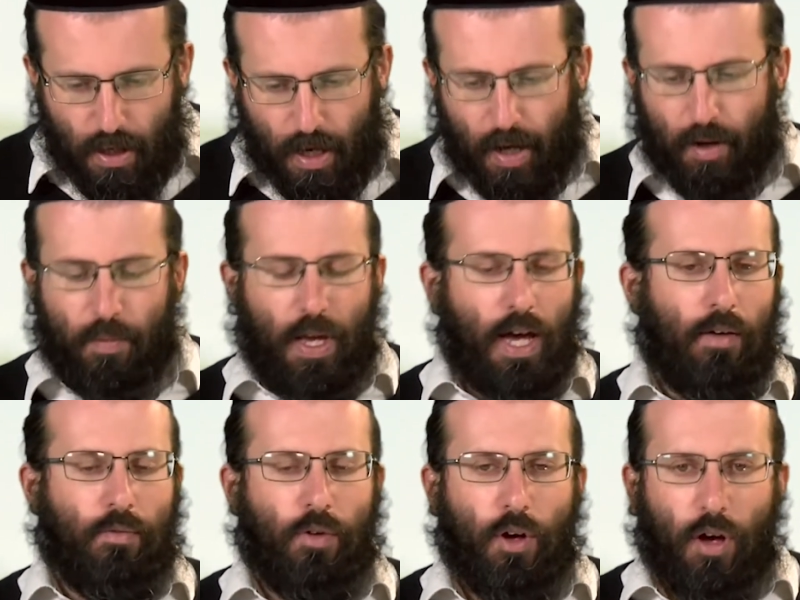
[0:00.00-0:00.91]
And then we
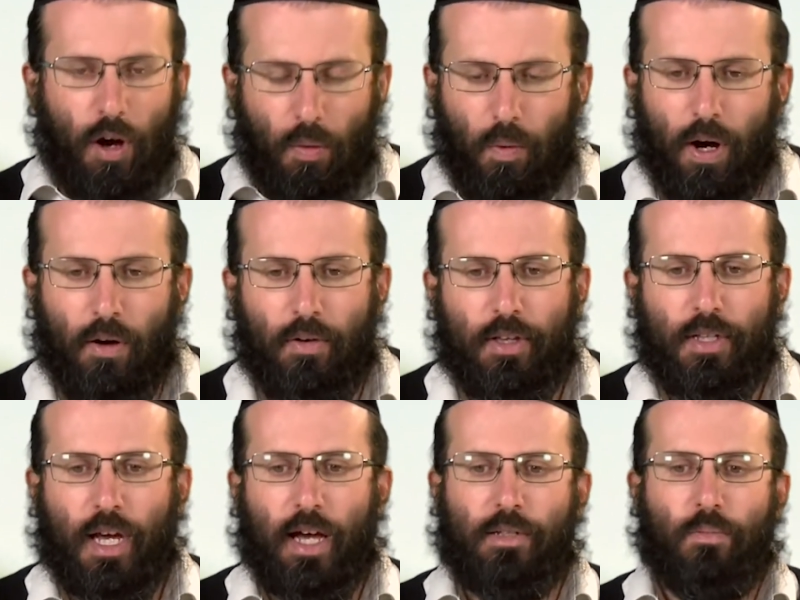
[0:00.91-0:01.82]
have a world that
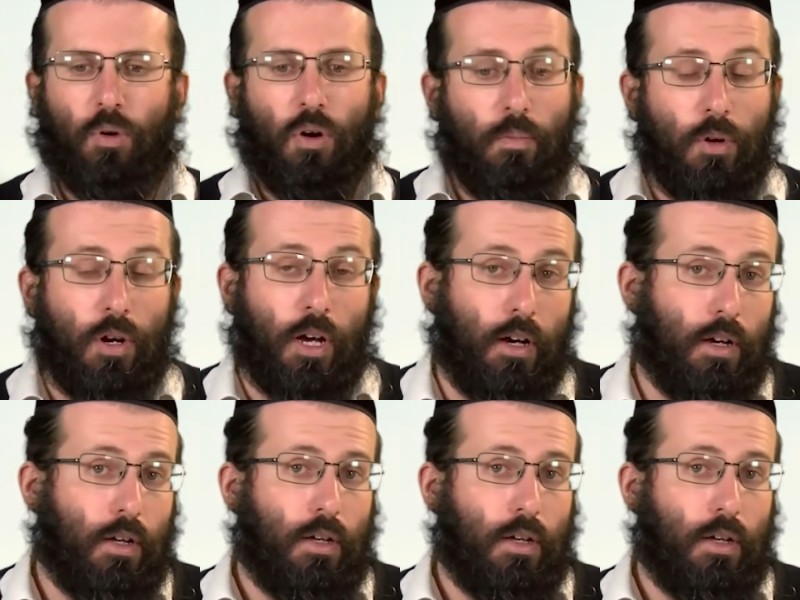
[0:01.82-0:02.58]
has more Emuna,